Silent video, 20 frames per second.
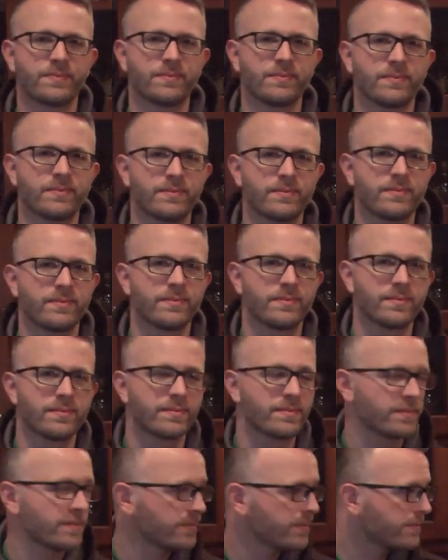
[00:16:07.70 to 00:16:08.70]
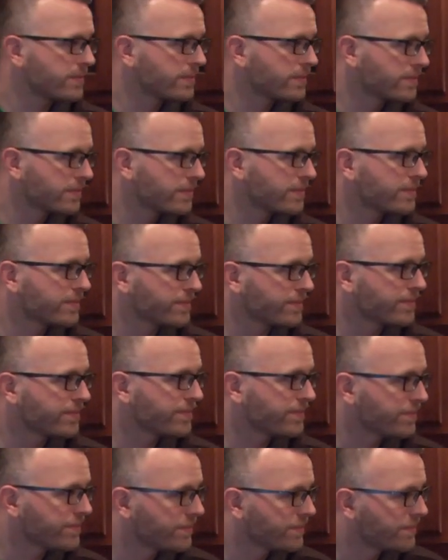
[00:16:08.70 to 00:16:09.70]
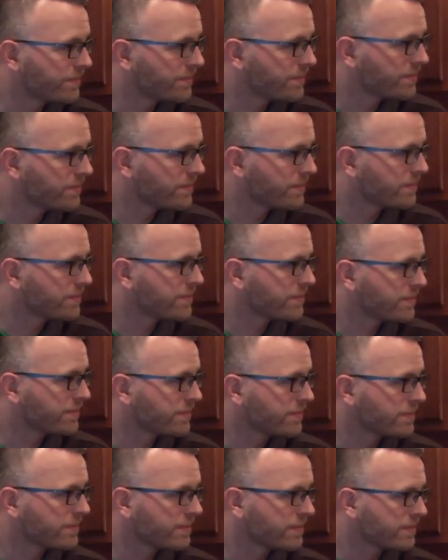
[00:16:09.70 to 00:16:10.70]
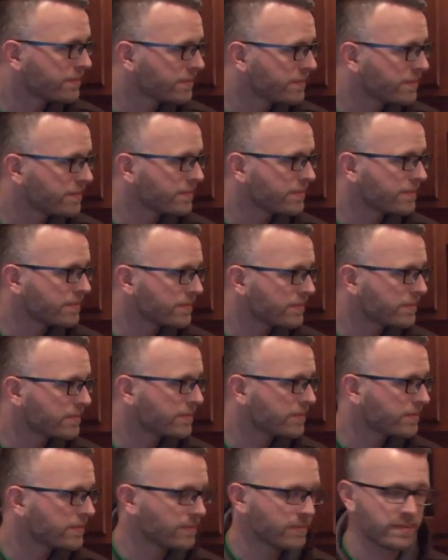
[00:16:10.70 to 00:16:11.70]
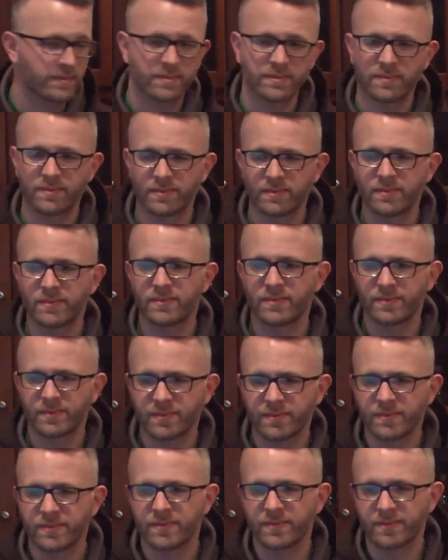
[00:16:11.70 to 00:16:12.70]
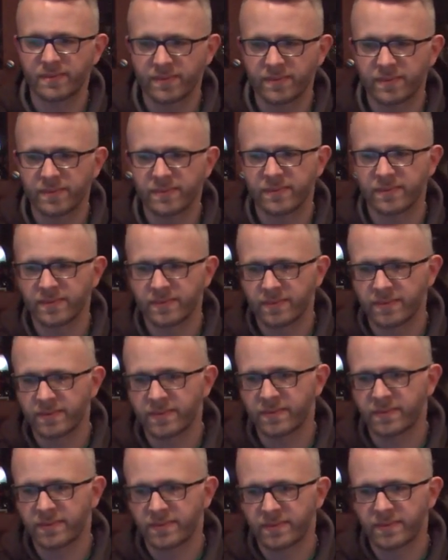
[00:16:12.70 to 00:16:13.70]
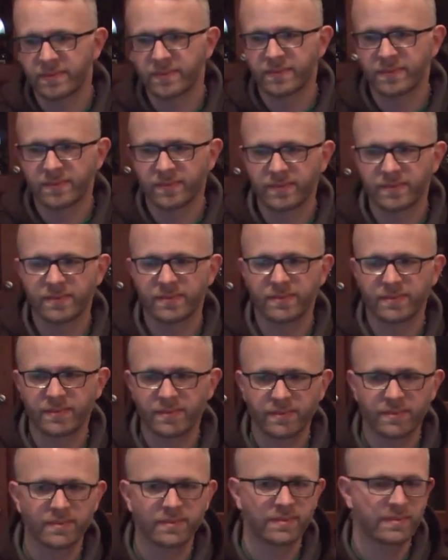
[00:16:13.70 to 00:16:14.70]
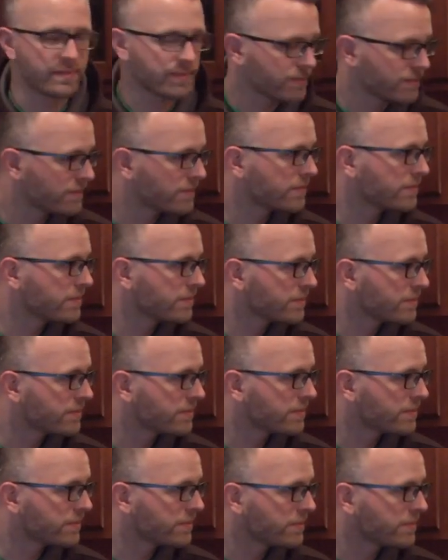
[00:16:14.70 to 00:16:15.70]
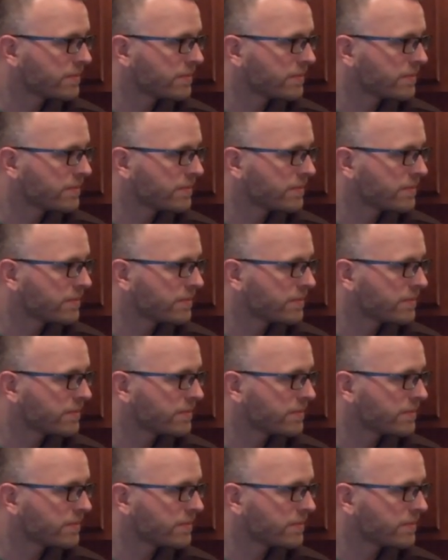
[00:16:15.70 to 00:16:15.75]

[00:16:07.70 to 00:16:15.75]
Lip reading: No words are spoken by the person on screen.